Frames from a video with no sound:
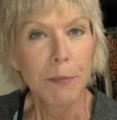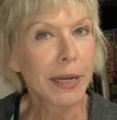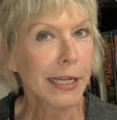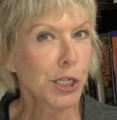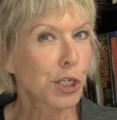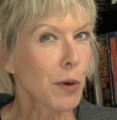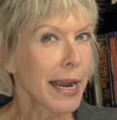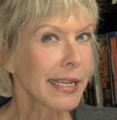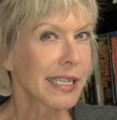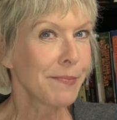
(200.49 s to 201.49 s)
But it
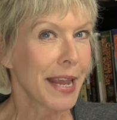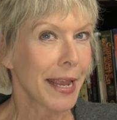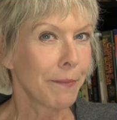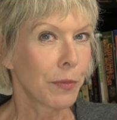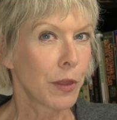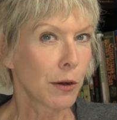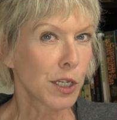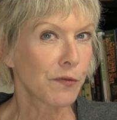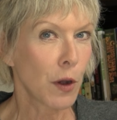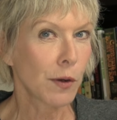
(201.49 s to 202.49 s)
strikes me
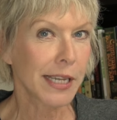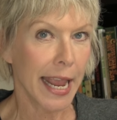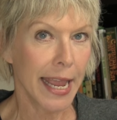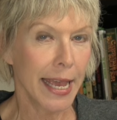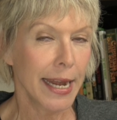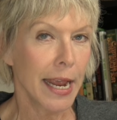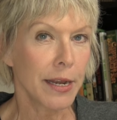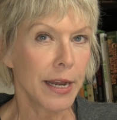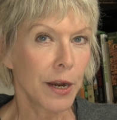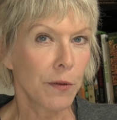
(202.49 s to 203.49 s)
those folks in
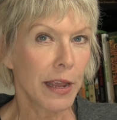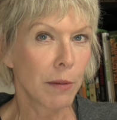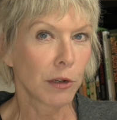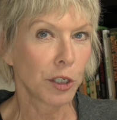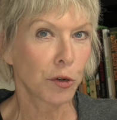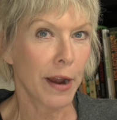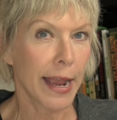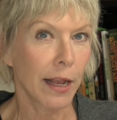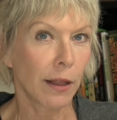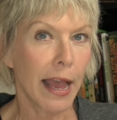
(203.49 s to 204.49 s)
and near the Emerald
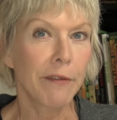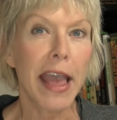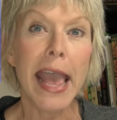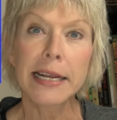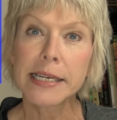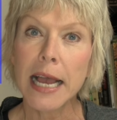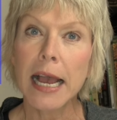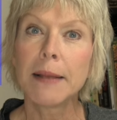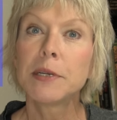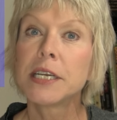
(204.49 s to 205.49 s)
Triangle have had
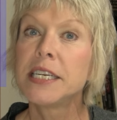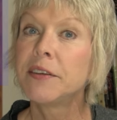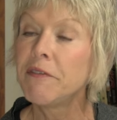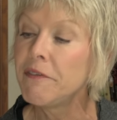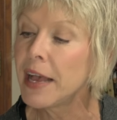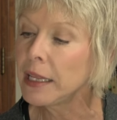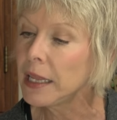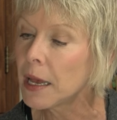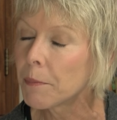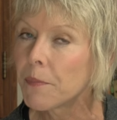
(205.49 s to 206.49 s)
time to
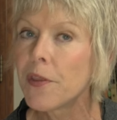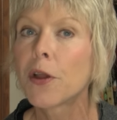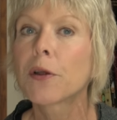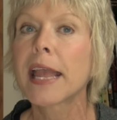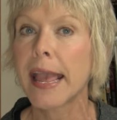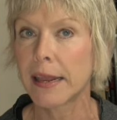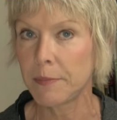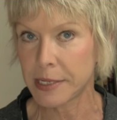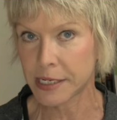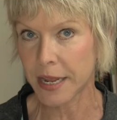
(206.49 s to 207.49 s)
develop their
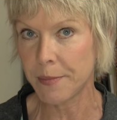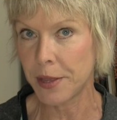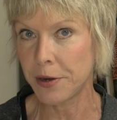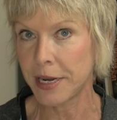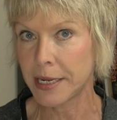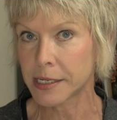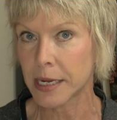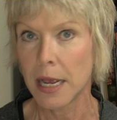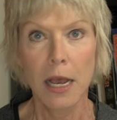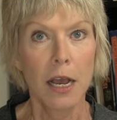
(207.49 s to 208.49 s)
cannabis
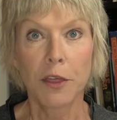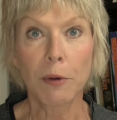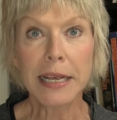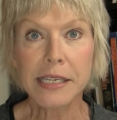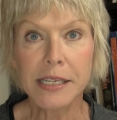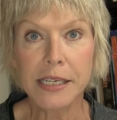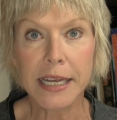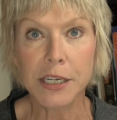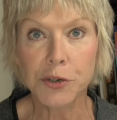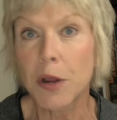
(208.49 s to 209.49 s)
communities. The rest of the
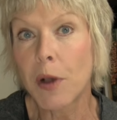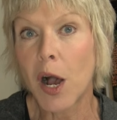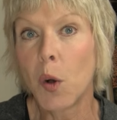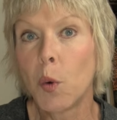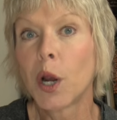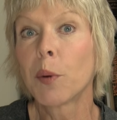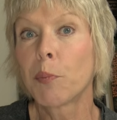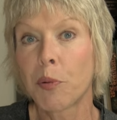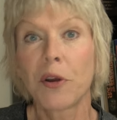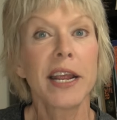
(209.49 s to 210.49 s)
country, well,
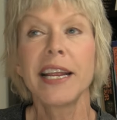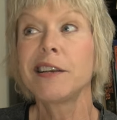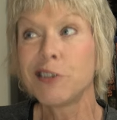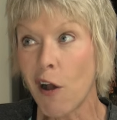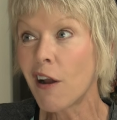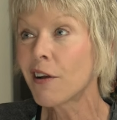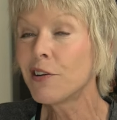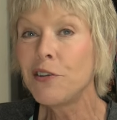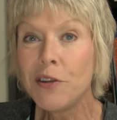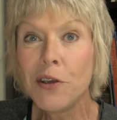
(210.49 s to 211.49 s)
we're pretty
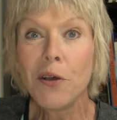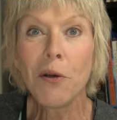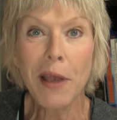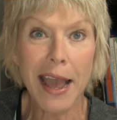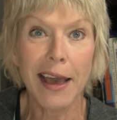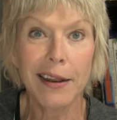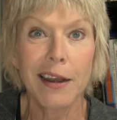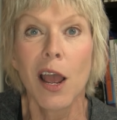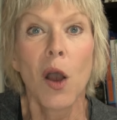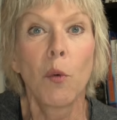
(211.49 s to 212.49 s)
darn new at
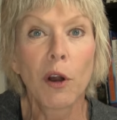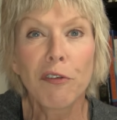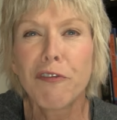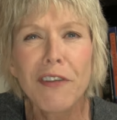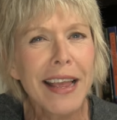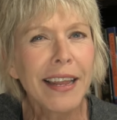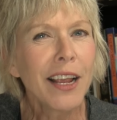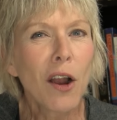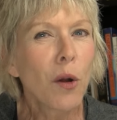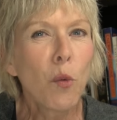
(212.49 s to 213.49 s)
it. We're
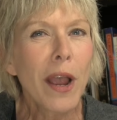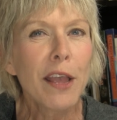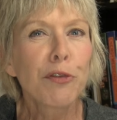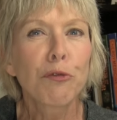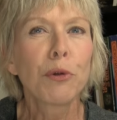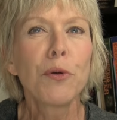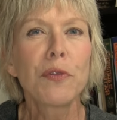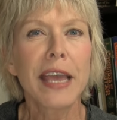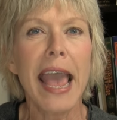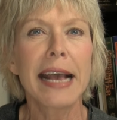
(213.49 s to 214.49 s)
feeling our way
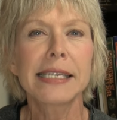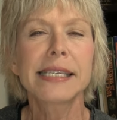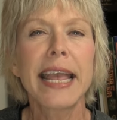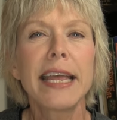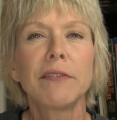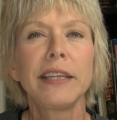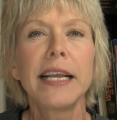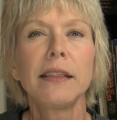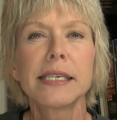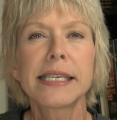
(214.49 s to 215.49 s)
through the cascade of
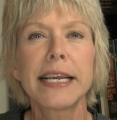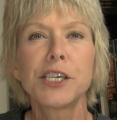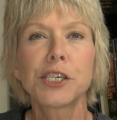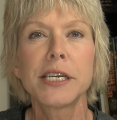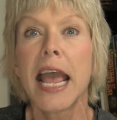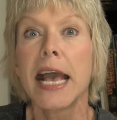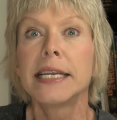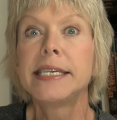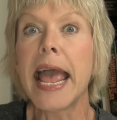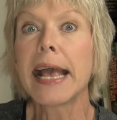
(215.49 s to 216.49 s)
legalization,
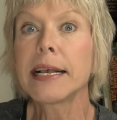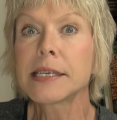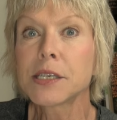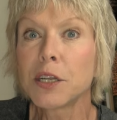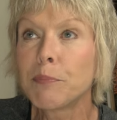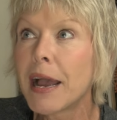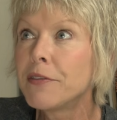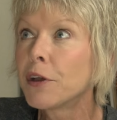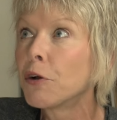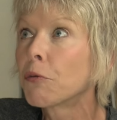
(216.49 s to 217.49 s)
dazzled
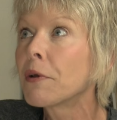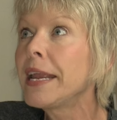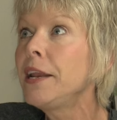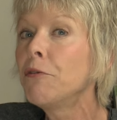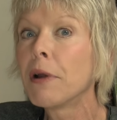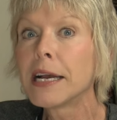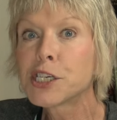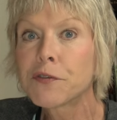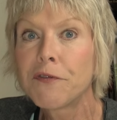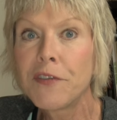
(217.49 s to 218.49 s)
by the green
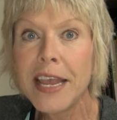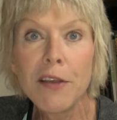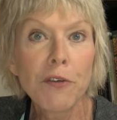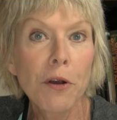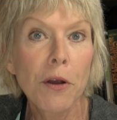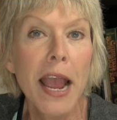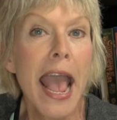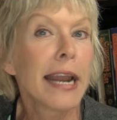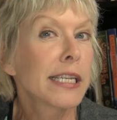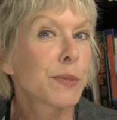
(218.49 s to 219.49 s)
rush fever
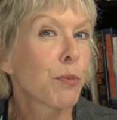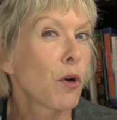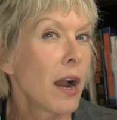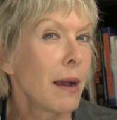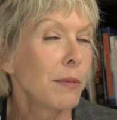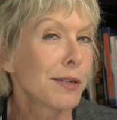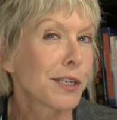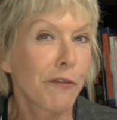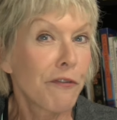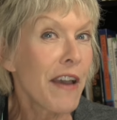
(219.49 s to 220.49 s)
and its
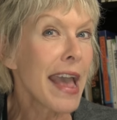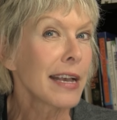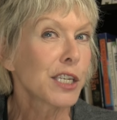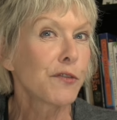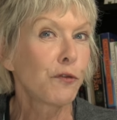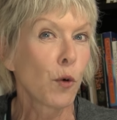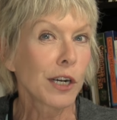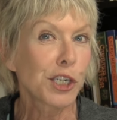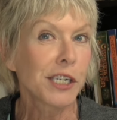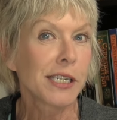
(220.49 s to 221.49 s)
promise of fast
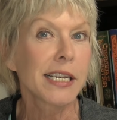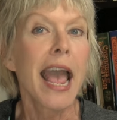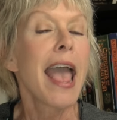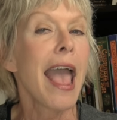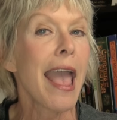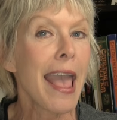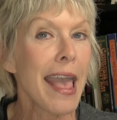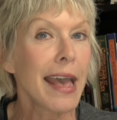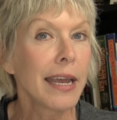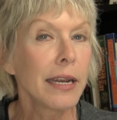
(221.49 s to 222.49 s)
fortunes.
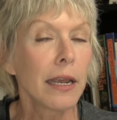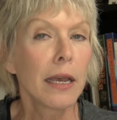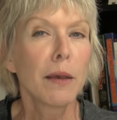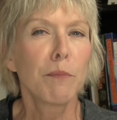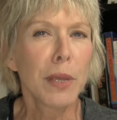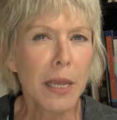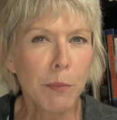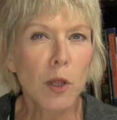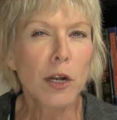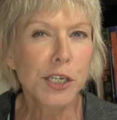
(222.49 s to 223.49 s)
And
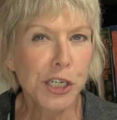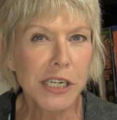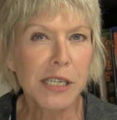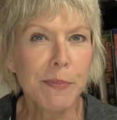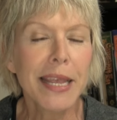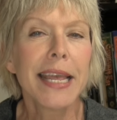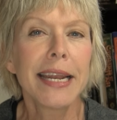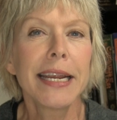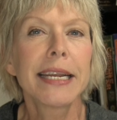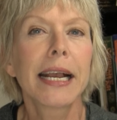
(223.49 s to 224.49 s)
people are just
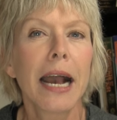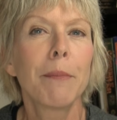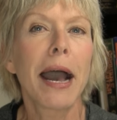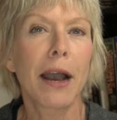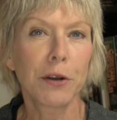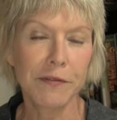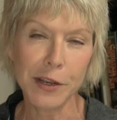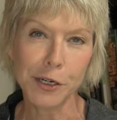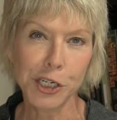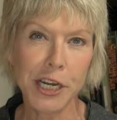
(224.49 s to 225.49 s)
beginning to come out of
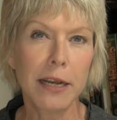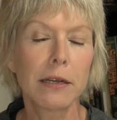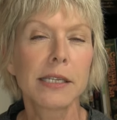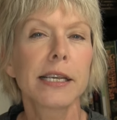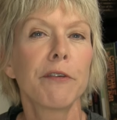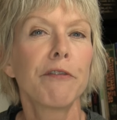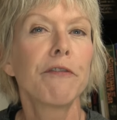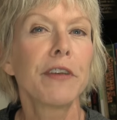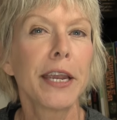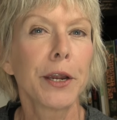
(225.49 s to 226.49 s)
their shells of
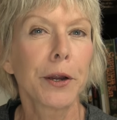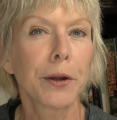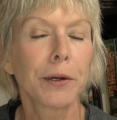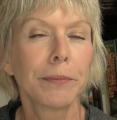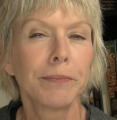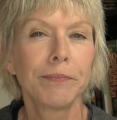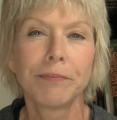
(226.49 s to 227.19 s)
fear.